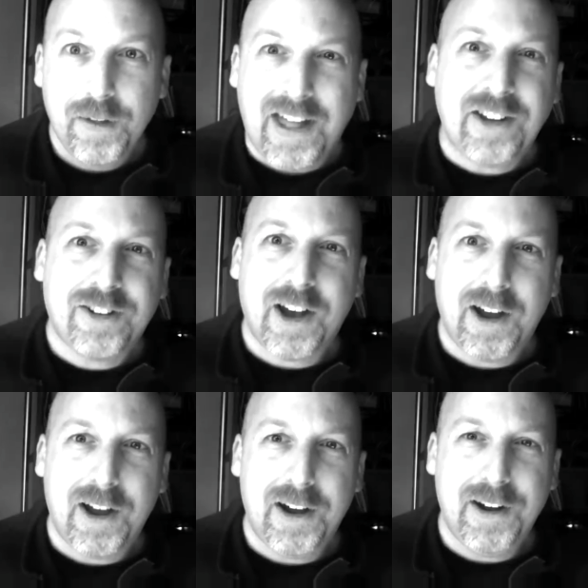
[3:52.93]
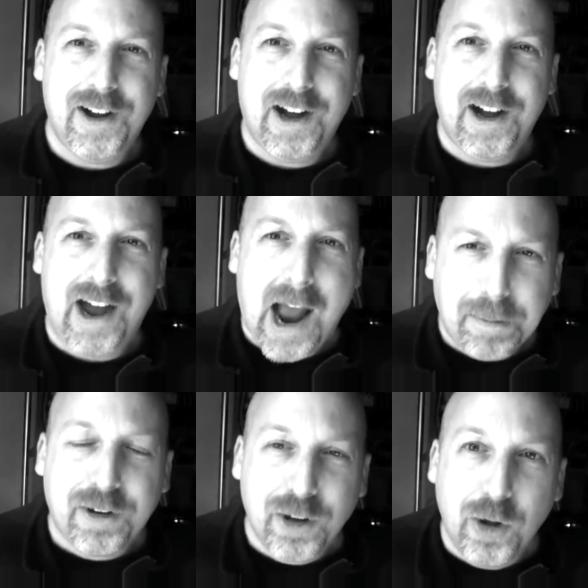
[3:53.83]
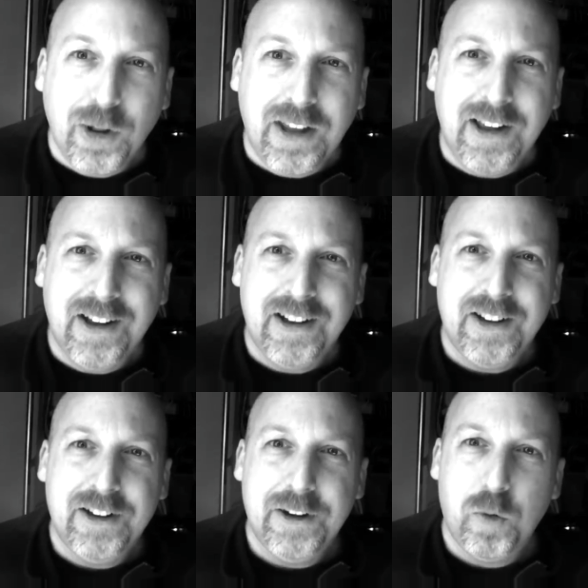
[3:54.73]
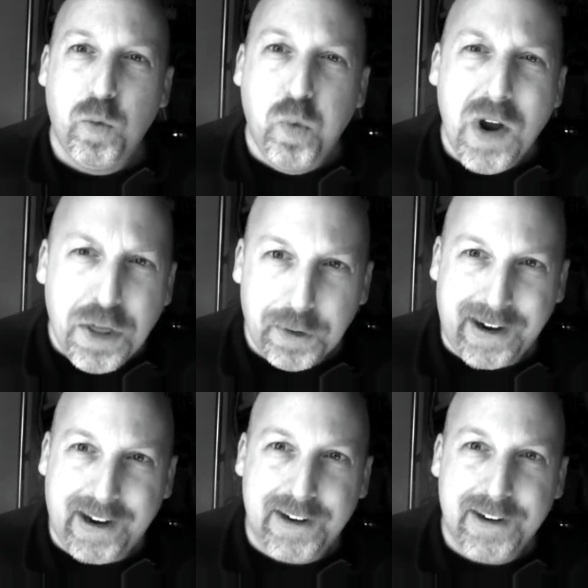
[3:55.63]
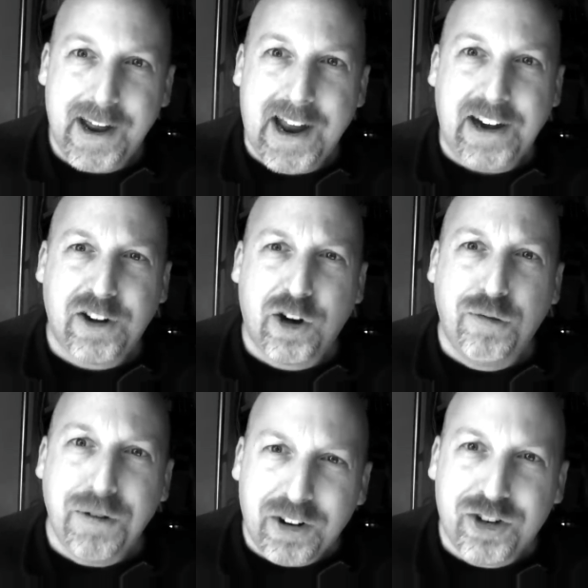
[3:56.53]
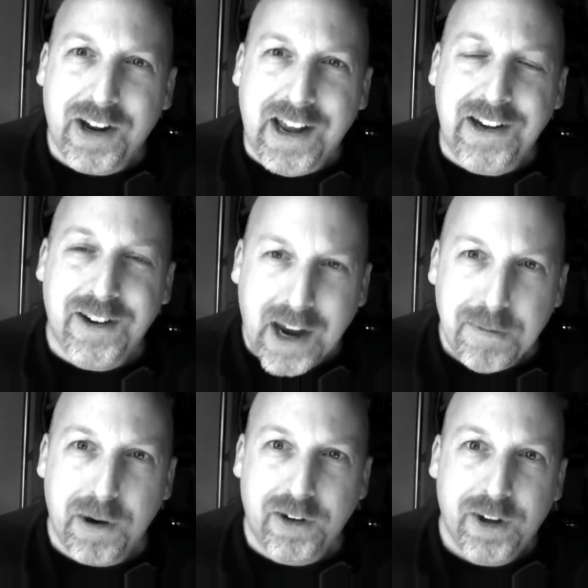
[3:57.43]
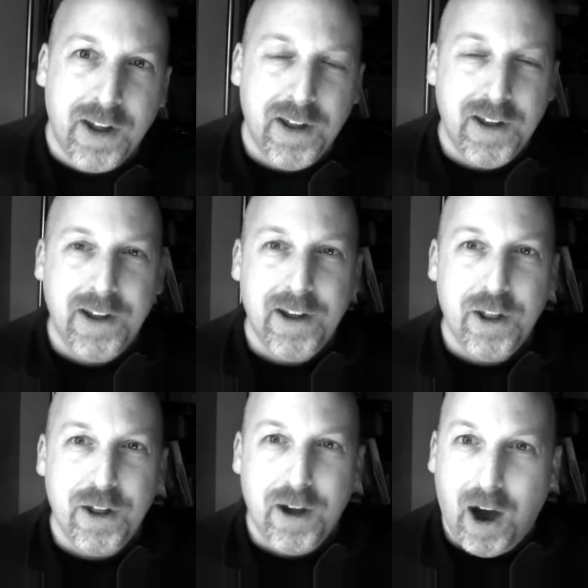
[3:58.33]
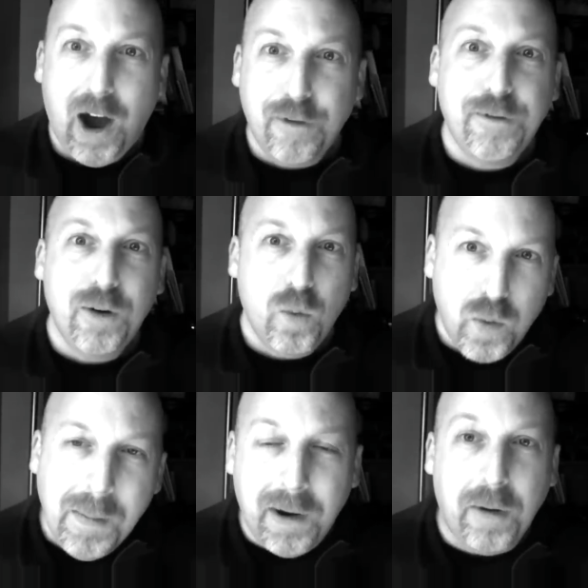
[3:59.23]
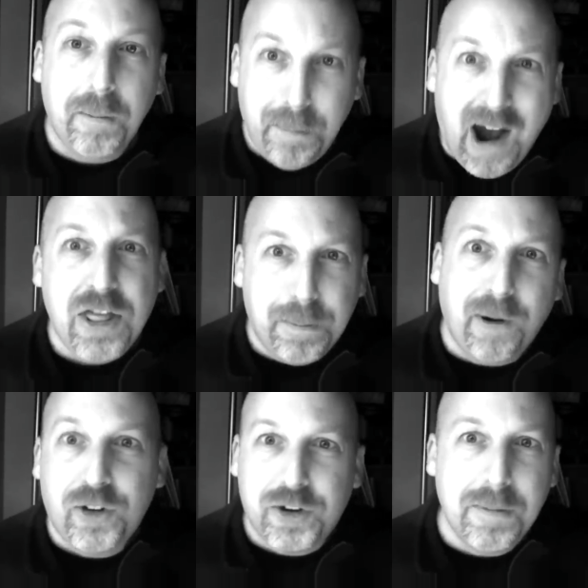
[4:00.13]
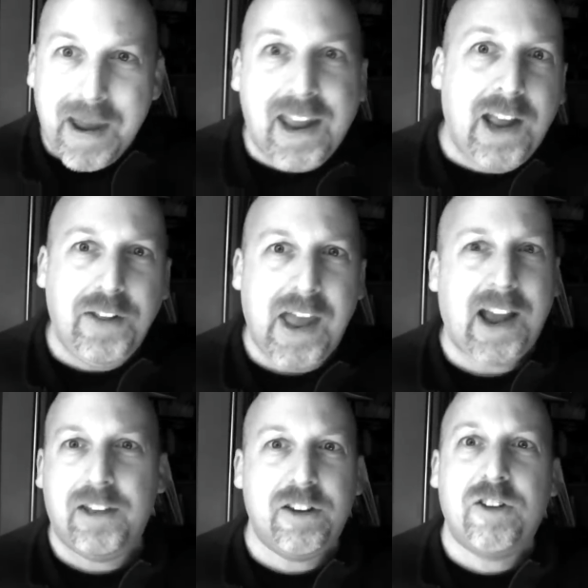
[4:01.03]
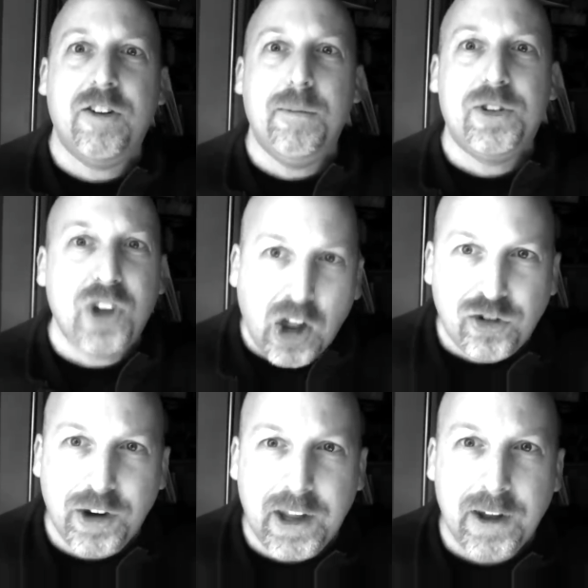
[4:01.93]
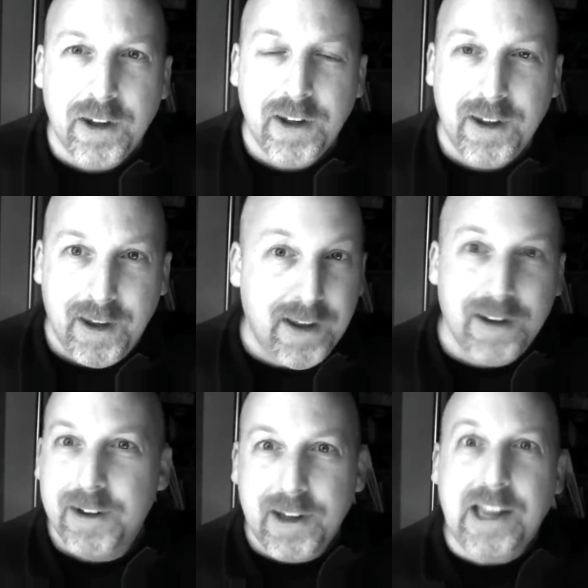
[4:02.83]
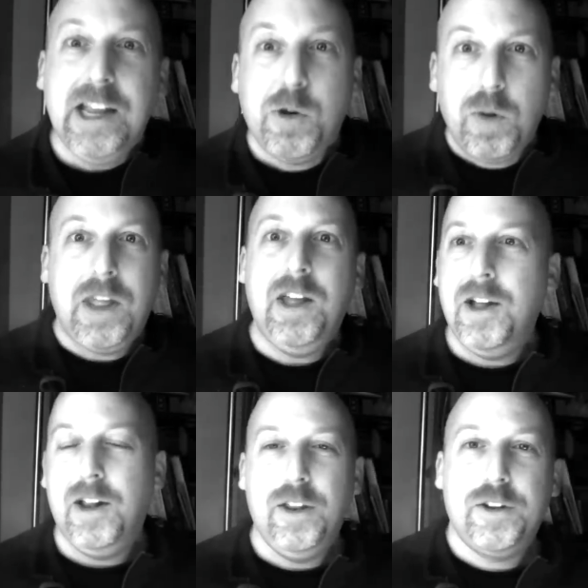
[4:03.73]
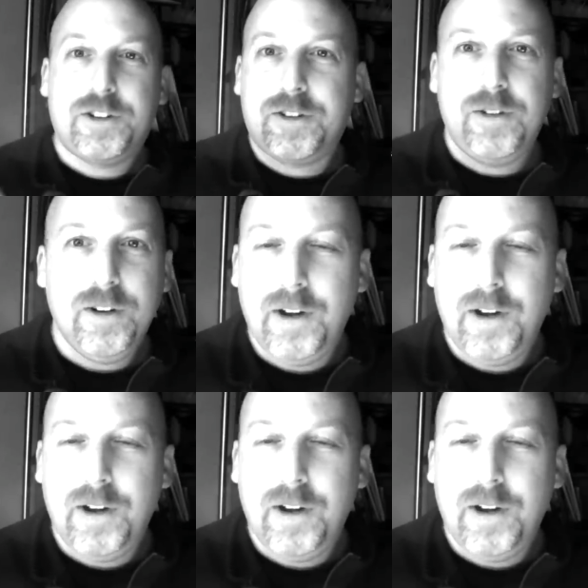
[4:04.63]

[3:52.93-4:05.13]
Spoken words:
that is a absolutely withering and crushing indictment of women by the person making the accusation of misogyny. Equally, this